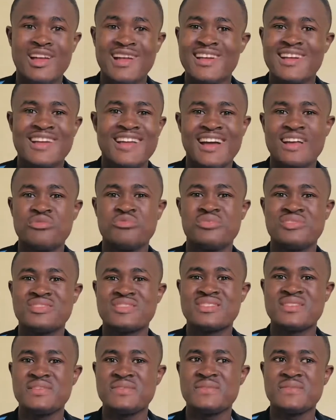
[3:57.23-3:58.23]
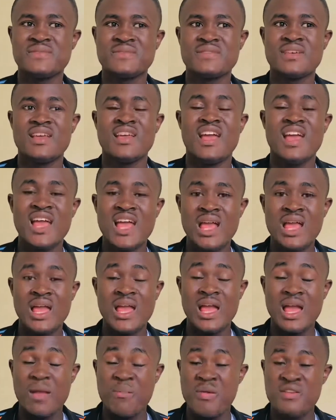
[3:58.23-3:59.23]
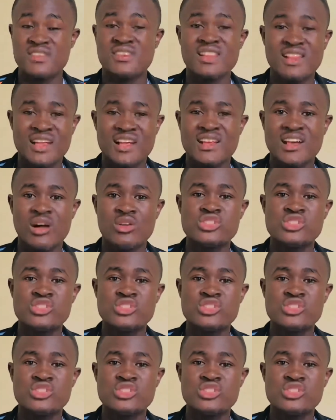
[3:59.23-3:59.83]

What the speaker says: can receive, a personal account